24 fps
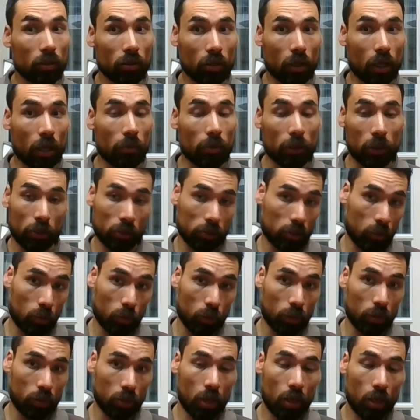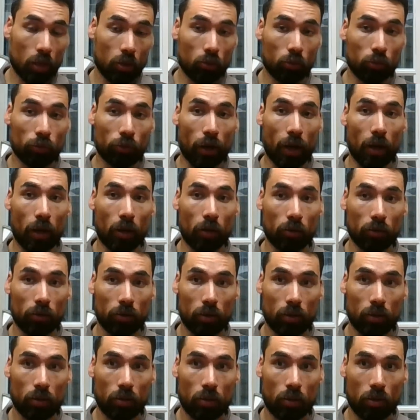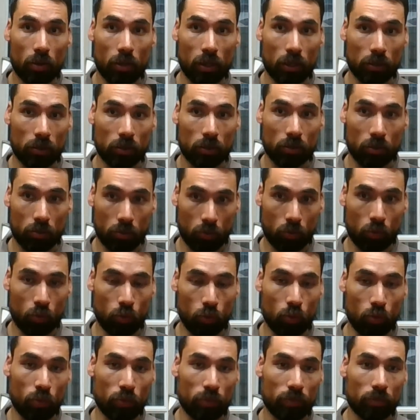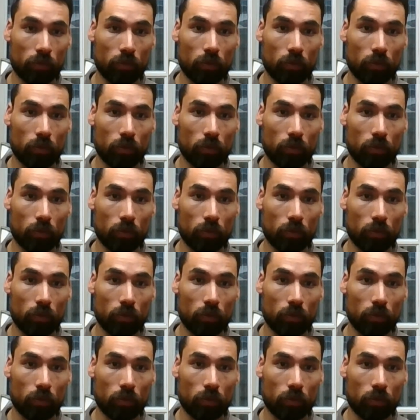yeah, because I want to try out these 2